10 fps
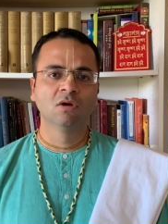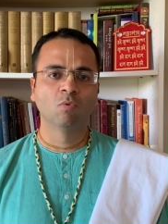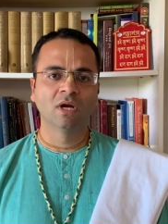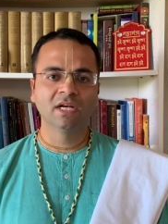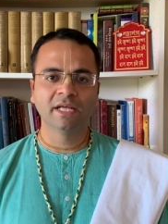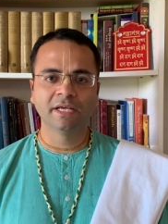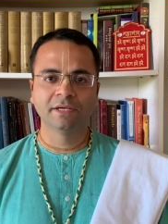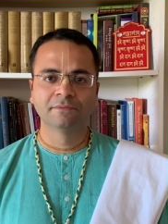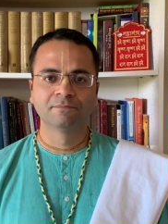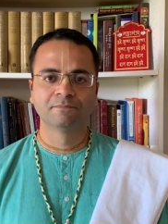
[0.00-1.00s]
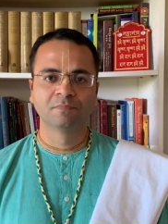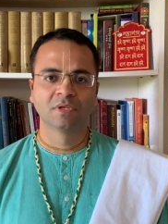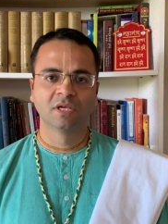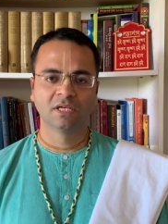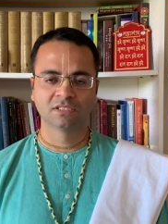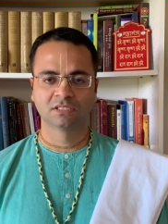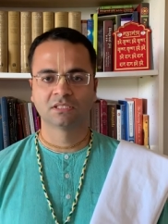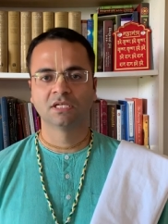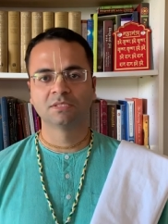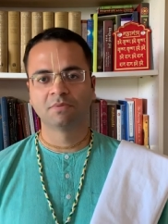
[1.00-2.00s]
one day,
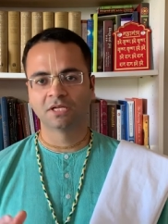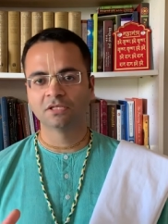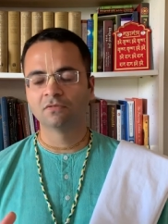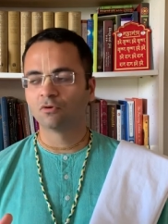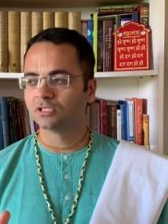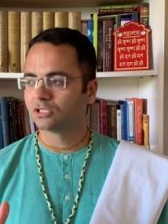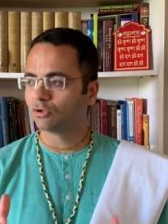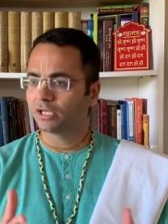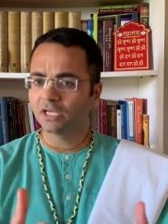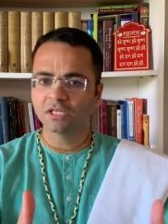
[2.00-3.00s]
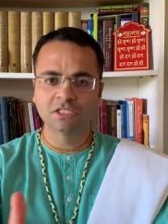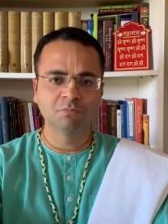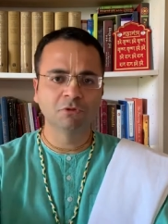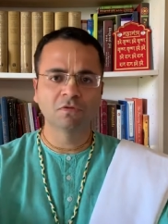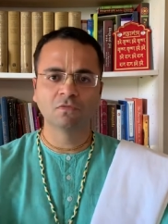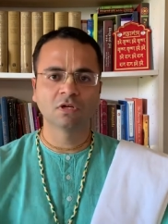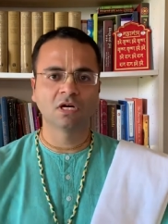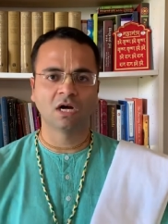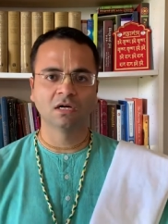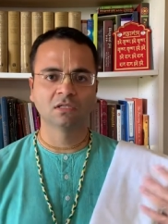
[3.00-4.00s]
his his brother was looking at this beautiful
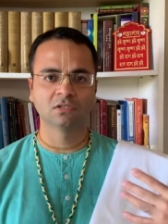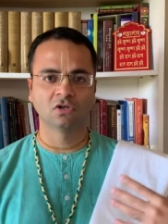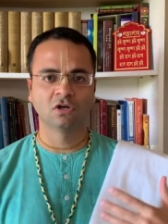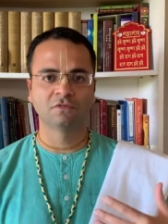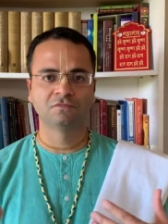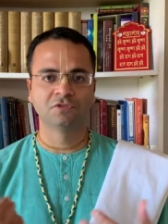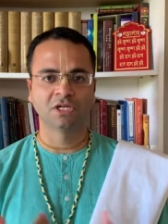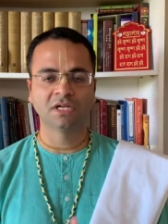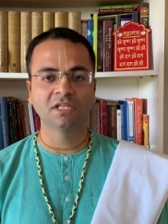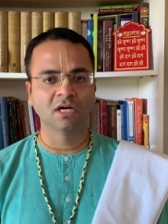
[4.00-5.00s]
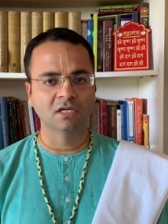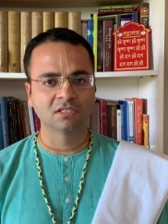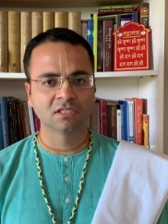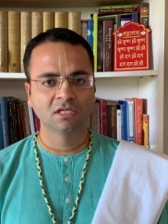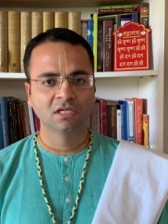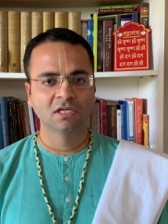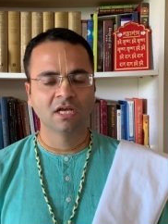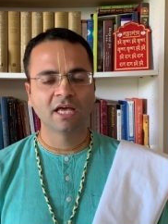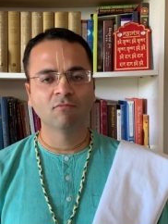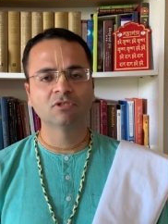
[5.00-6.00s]
garden of Chandidas
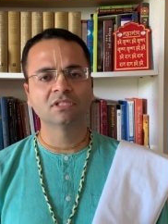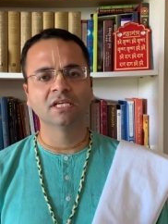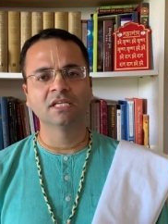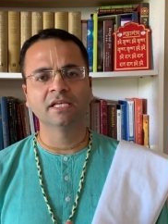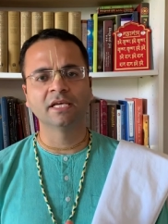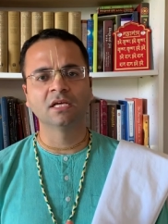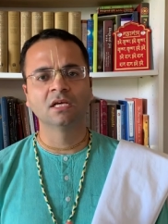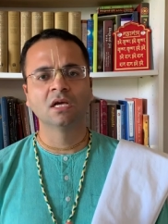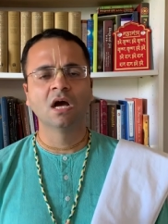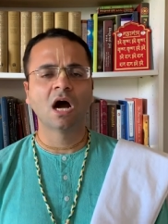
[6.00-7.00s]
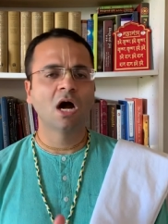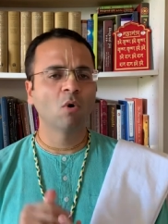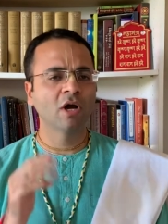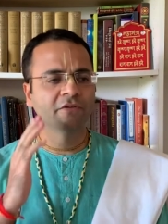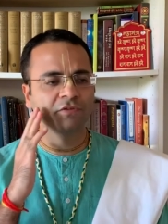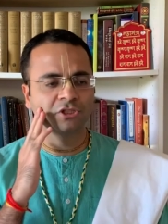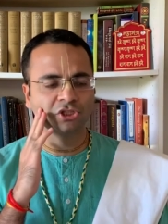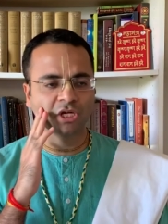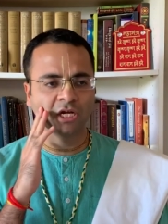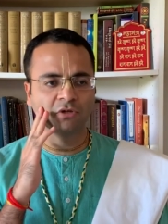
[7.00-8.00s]
and was thinking, how I
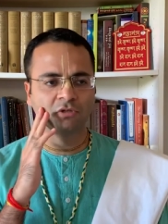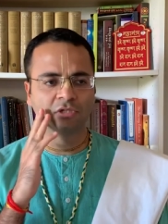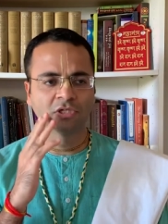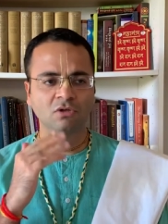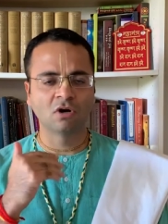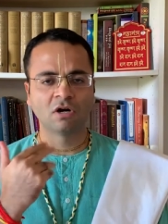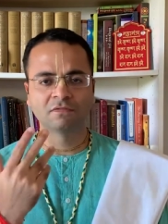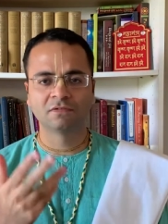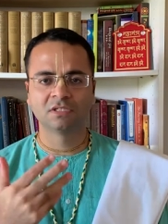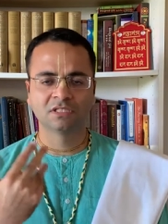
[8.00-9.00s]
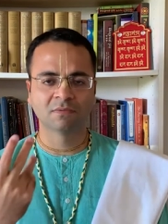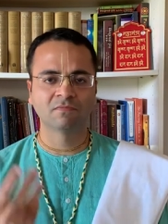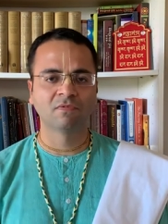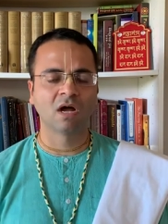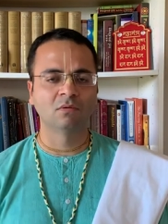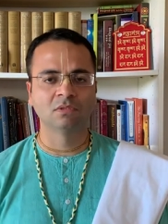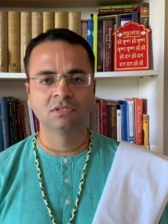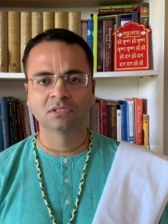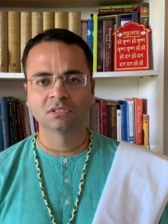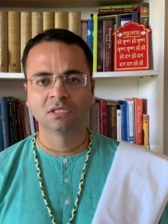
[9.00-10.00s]
wish I could, you know, offer some
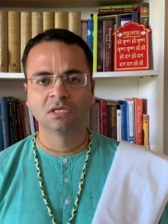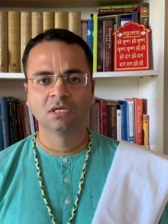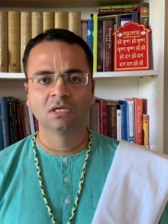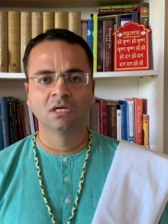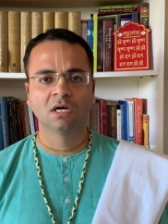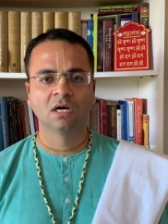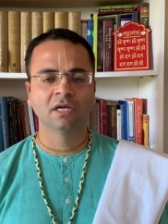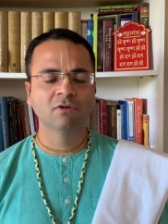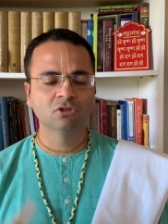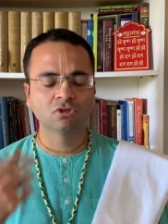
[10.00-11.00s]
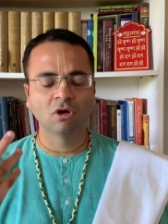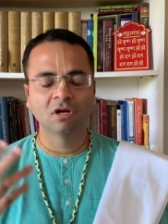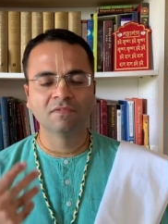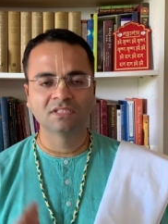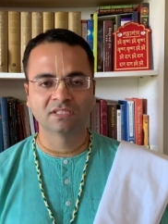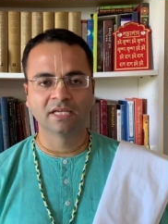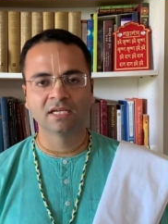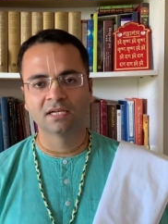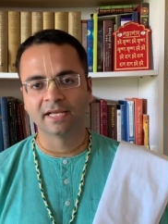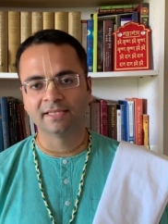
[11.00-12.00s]
flowers. Uh, he used to always
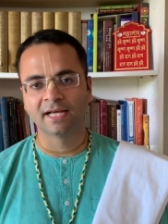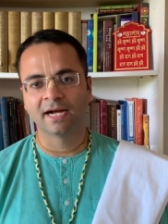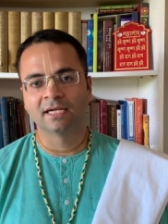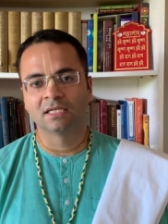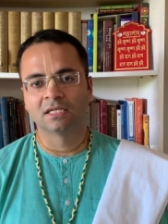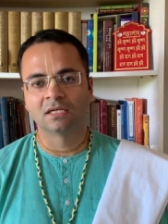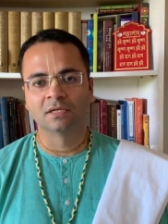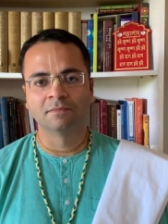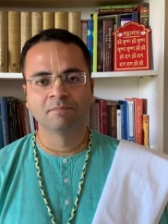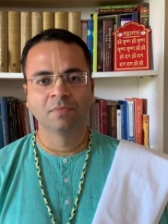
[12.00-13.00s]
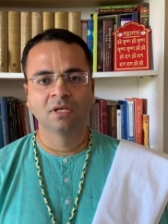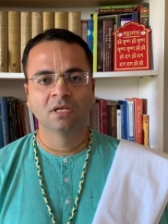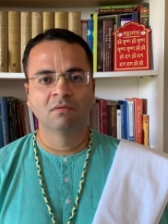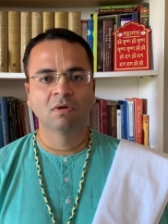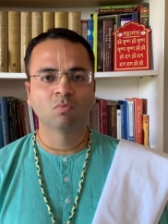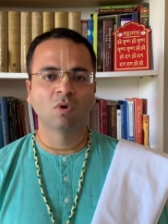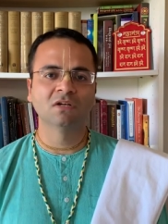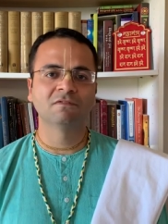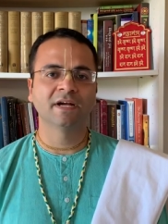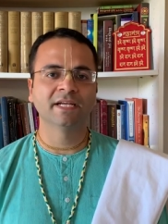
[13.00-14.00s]
think like that. Uh, but one
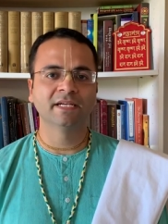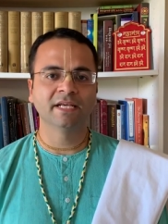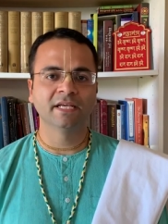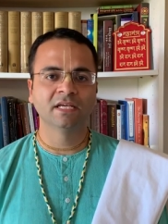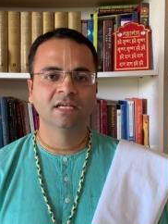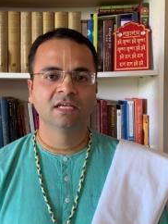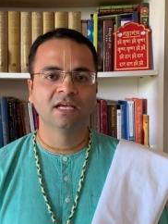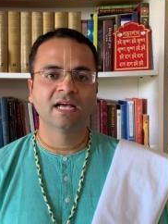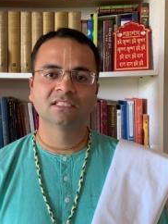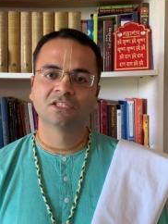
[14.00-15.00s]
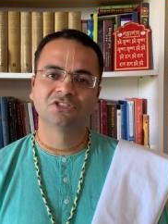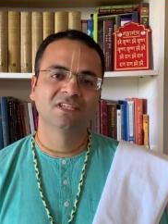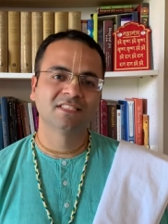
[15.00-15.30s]
fine day, as Krishna